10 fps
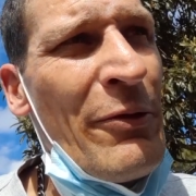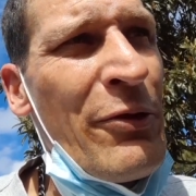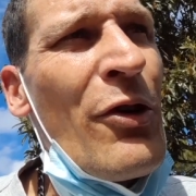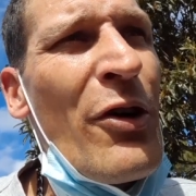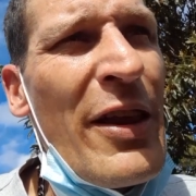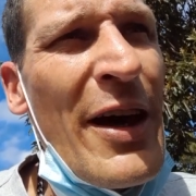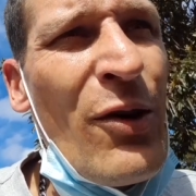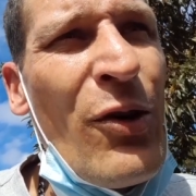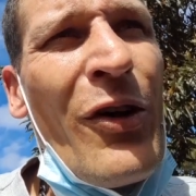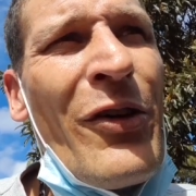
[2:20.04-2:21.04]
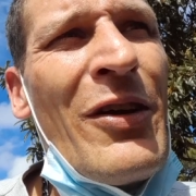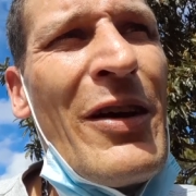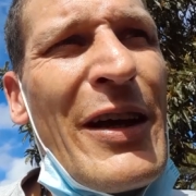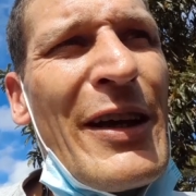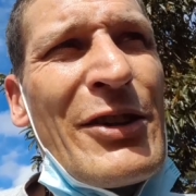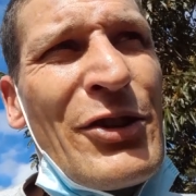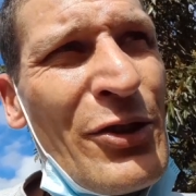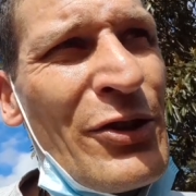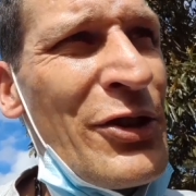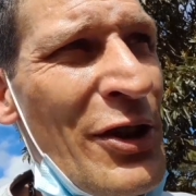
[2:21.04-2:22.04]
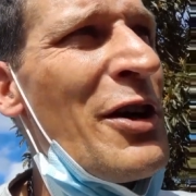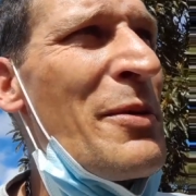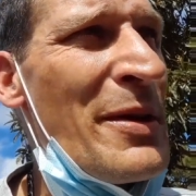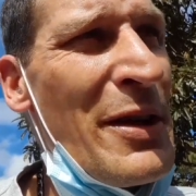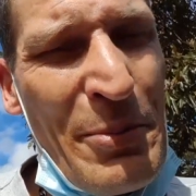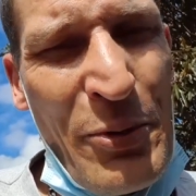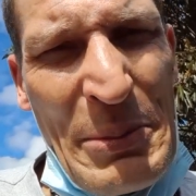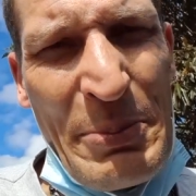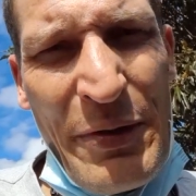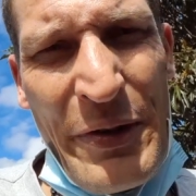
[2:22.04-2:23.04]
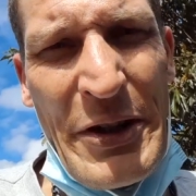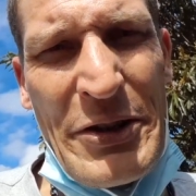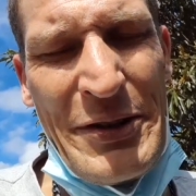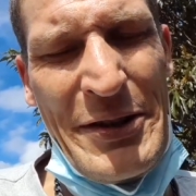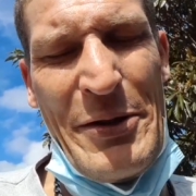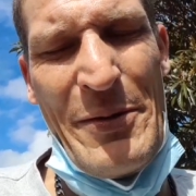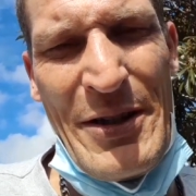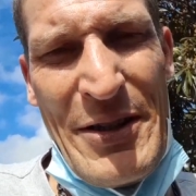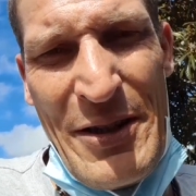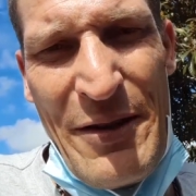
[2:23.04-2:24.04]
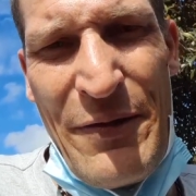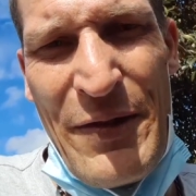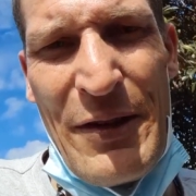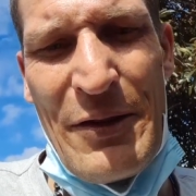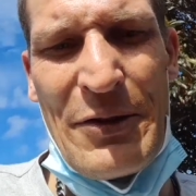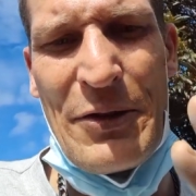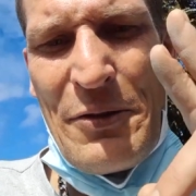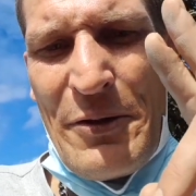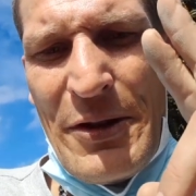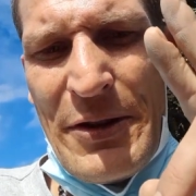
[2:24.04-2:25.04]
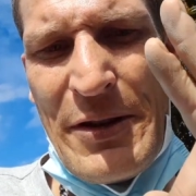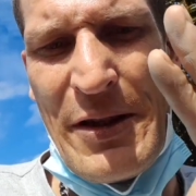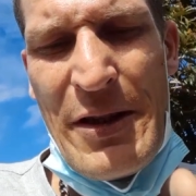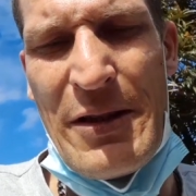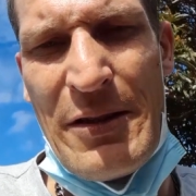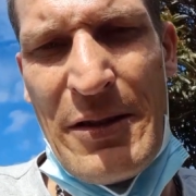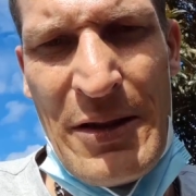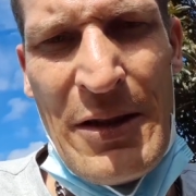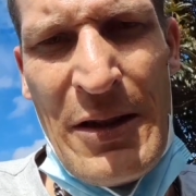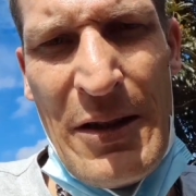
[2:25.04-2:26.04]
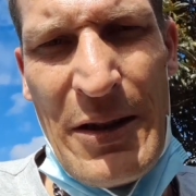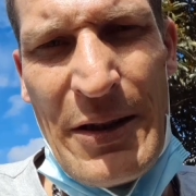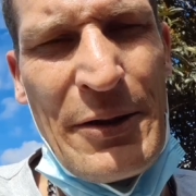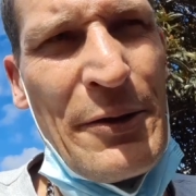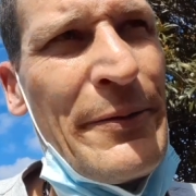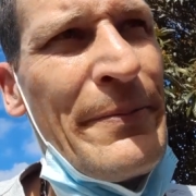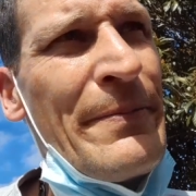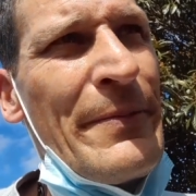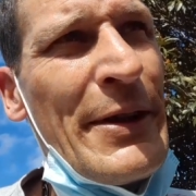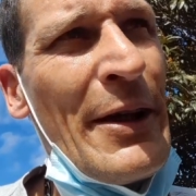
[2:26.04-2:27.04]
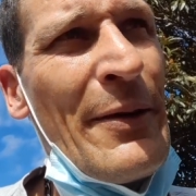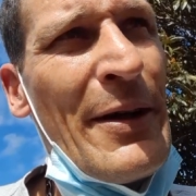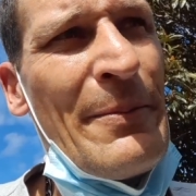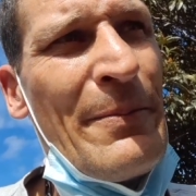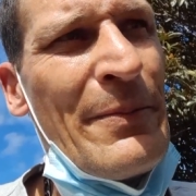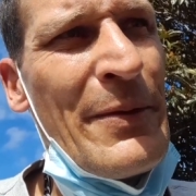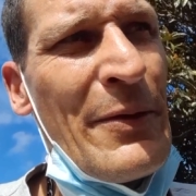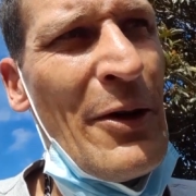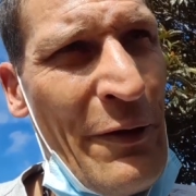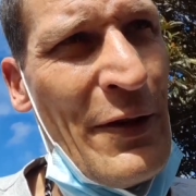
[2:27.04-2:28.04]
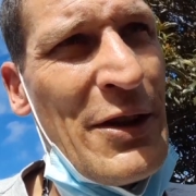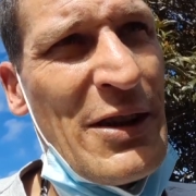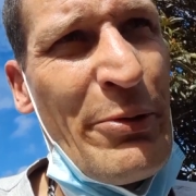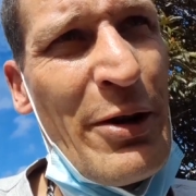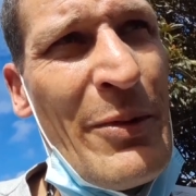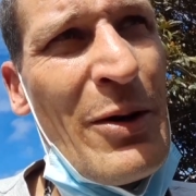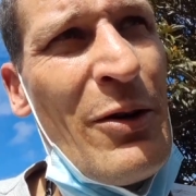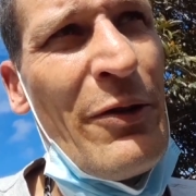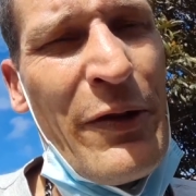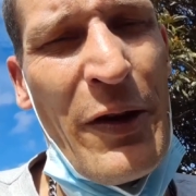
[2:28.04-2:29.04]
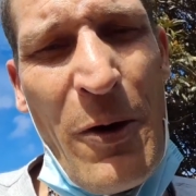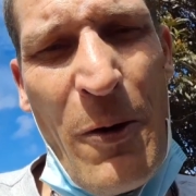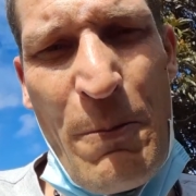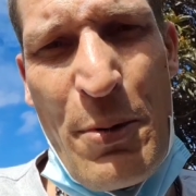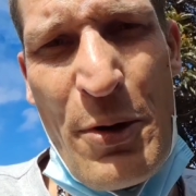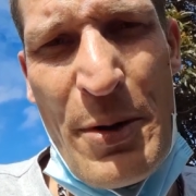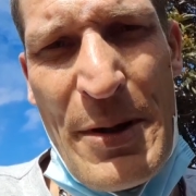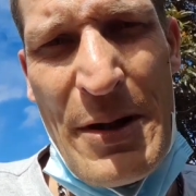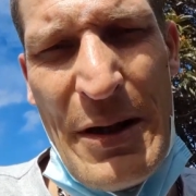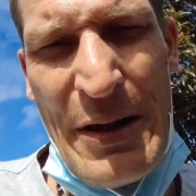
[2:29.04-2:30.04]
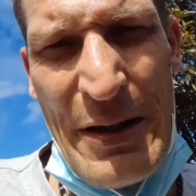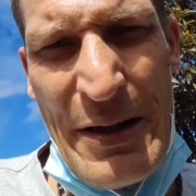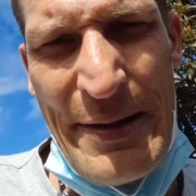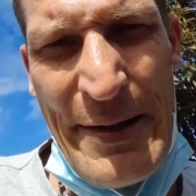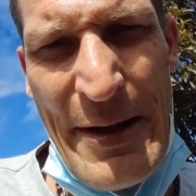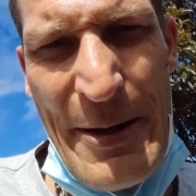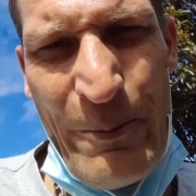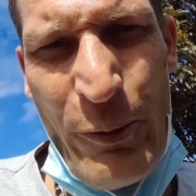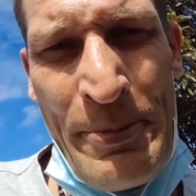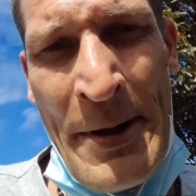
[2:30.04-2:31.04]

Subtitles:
throw that on, it should show me my imperfections anyway, so fingers crossed that it's good. So I'll finish this bottom one off, then I'll prime it, and then we'll